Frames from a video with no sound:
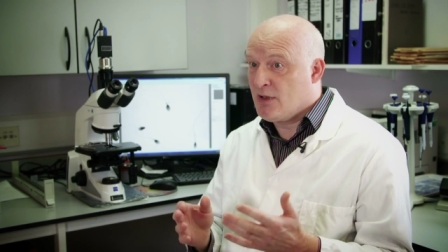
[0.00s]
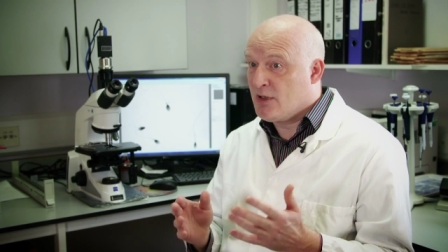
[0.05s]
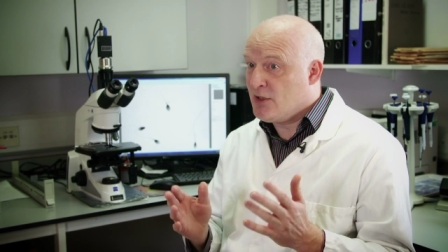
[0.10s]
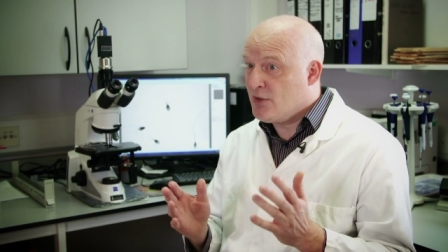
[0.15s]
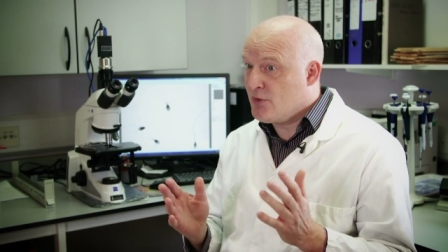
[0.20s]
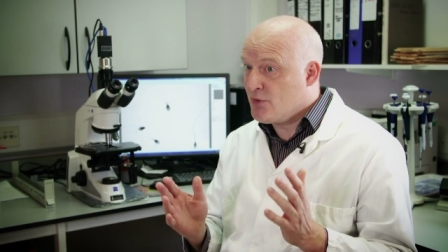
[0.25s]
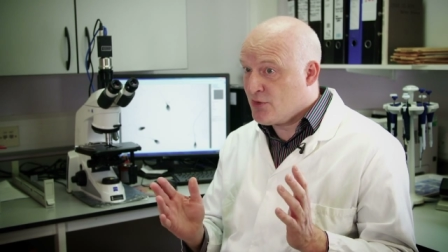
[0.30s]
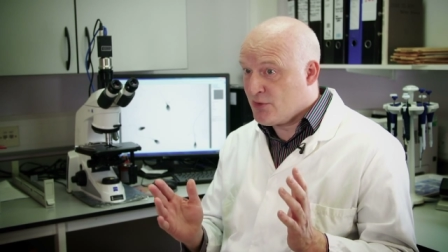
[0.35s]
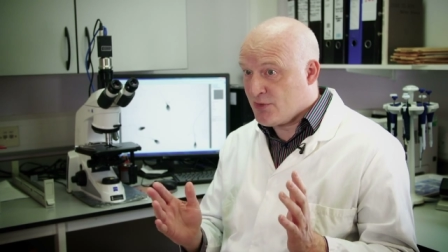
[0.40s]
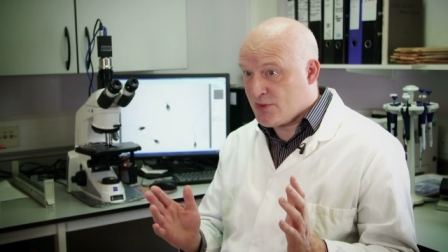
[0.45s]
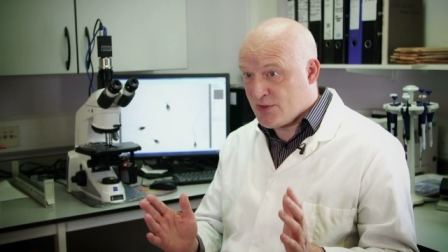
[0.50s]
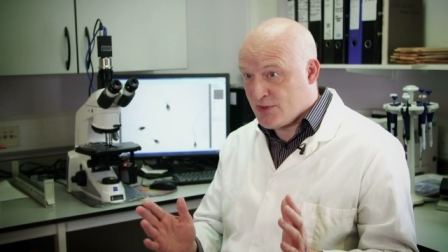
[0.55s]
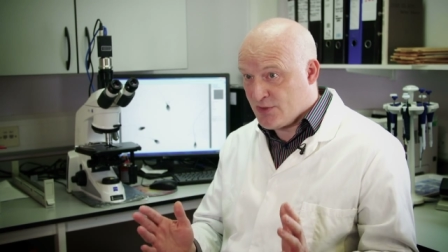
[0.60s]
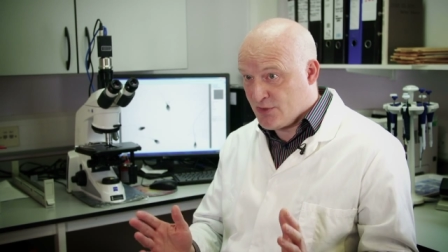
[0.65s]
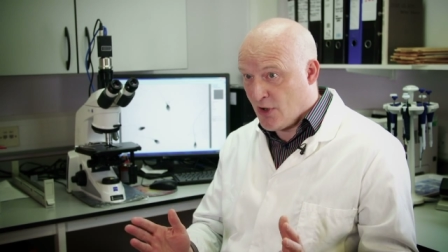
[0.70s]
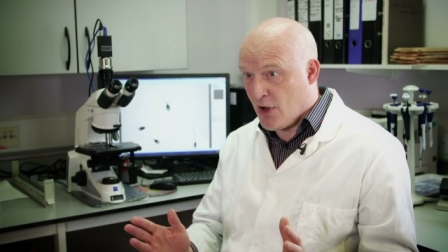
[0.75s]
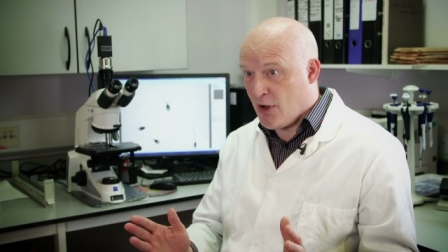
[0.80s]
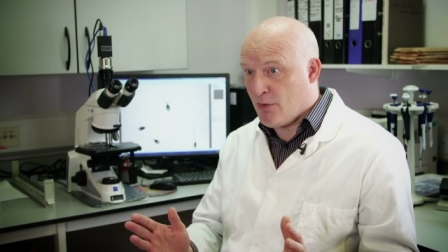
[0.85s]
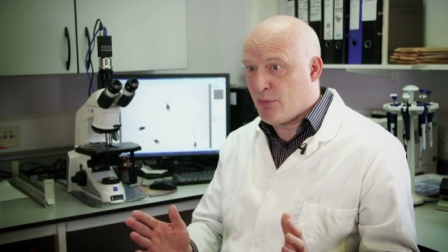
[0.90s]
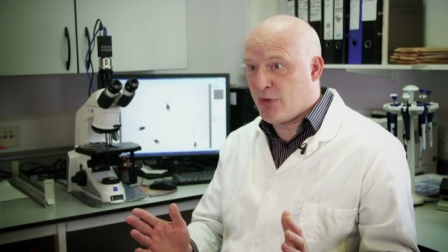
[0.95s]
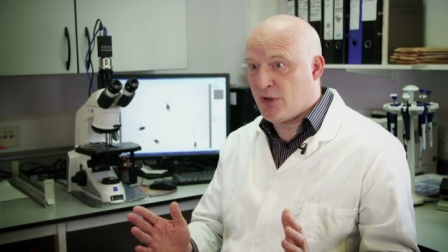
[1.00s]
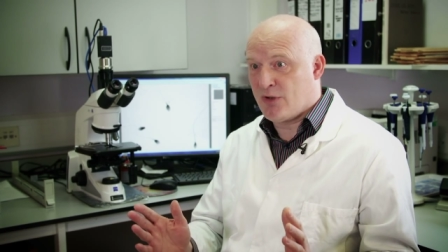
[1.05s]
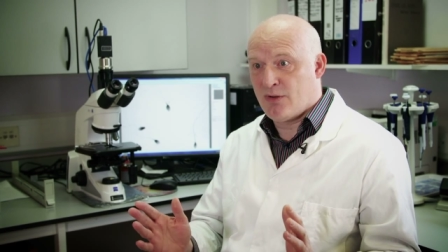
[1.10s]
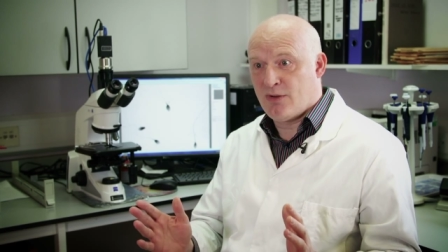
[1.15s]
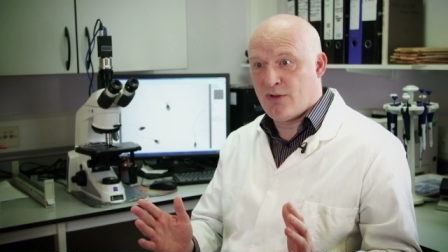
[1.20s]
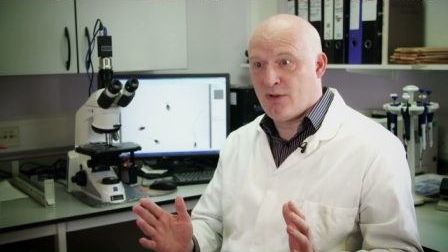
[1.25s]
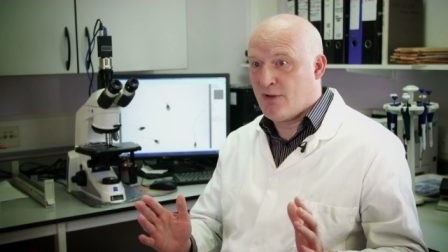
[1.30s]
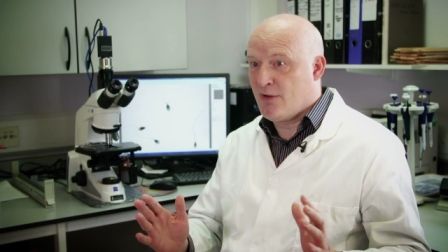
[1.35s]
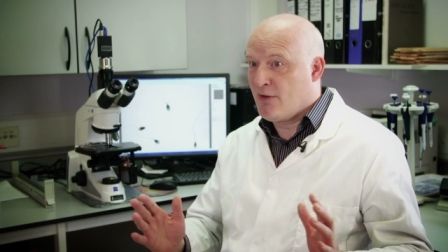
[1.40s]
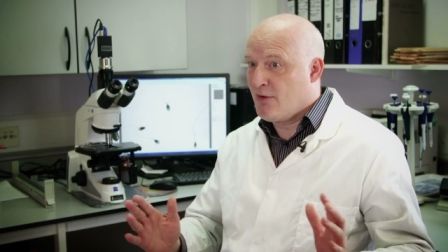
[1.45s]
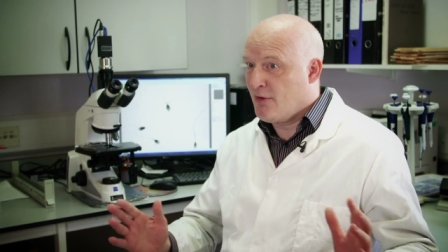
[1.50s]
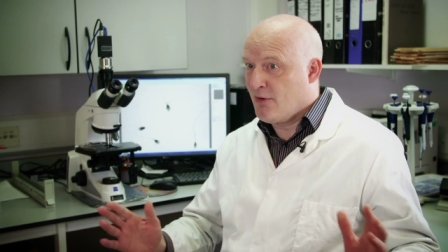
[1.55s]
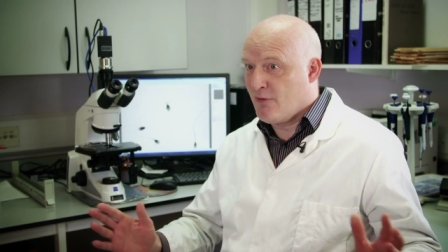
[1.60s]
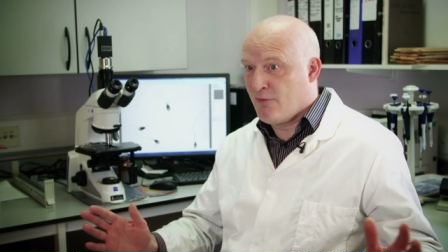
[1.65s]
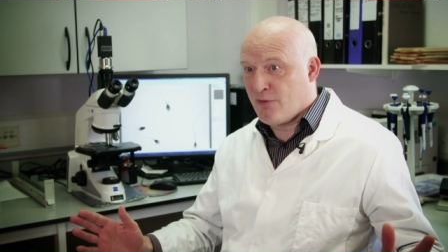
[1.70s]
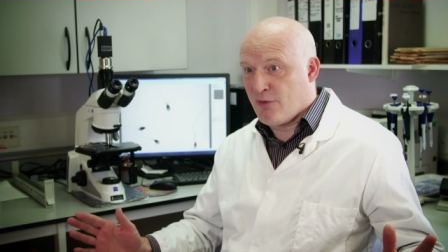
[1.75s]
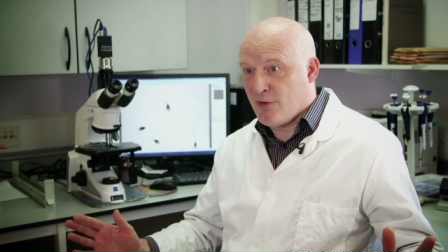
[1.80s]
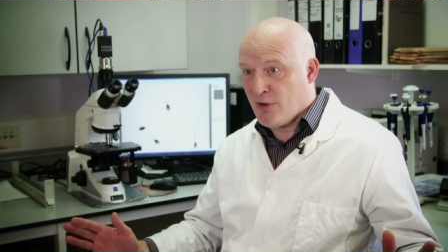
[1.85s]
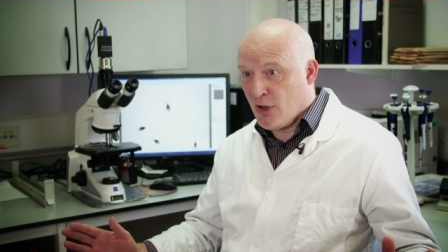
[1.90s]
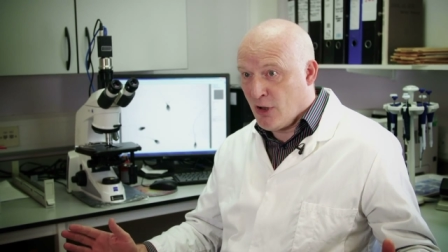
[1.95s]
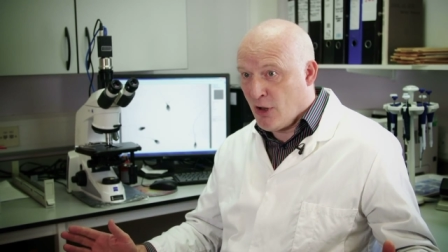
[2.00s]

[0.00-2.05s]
you should stop for a